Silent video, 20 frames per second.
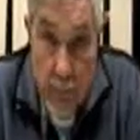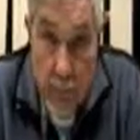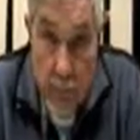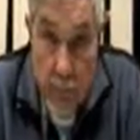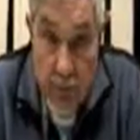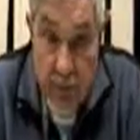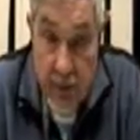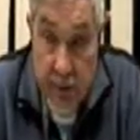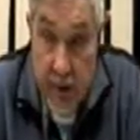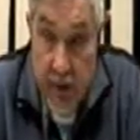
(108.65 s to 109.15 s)

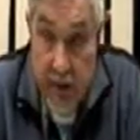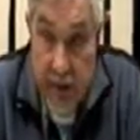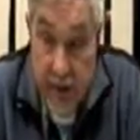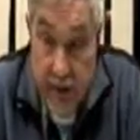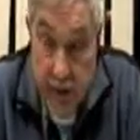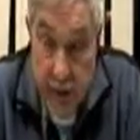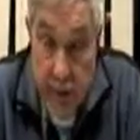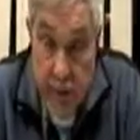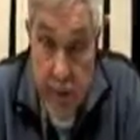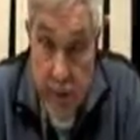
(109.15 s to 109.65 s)
which get
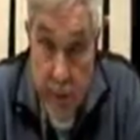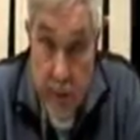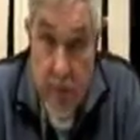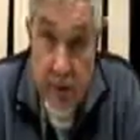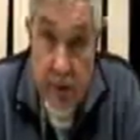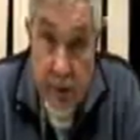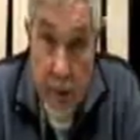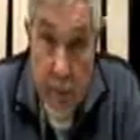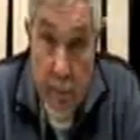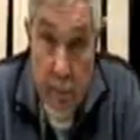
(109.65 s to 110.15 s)
the
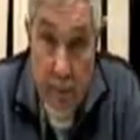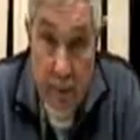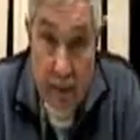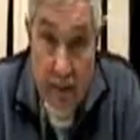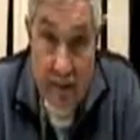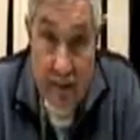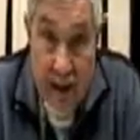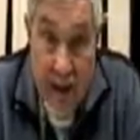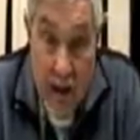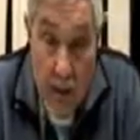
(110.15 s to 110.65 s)
insurance
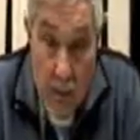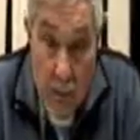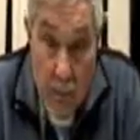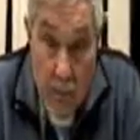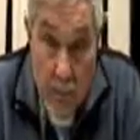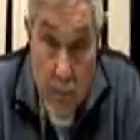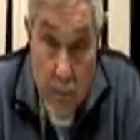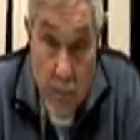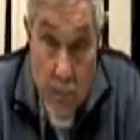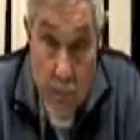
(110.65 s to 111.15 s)
companies out
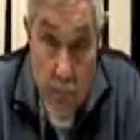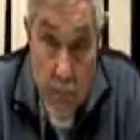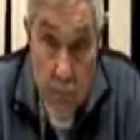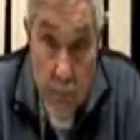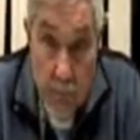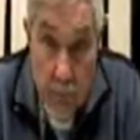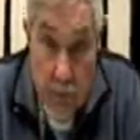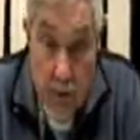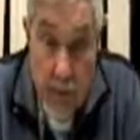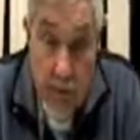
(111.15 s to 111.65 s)

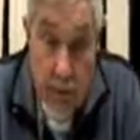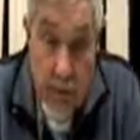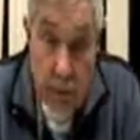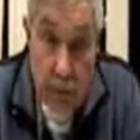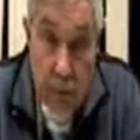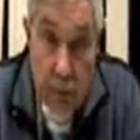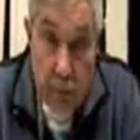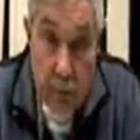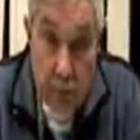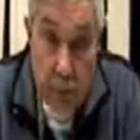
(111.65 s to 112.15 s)
like they
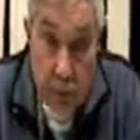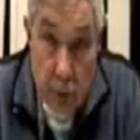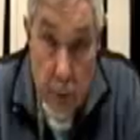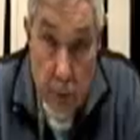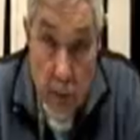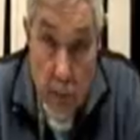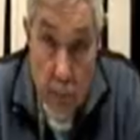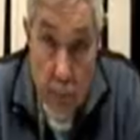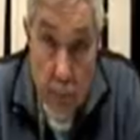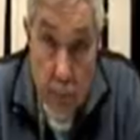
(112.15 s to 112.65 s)
do in
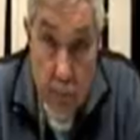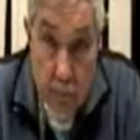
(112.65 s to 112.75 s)
Europe.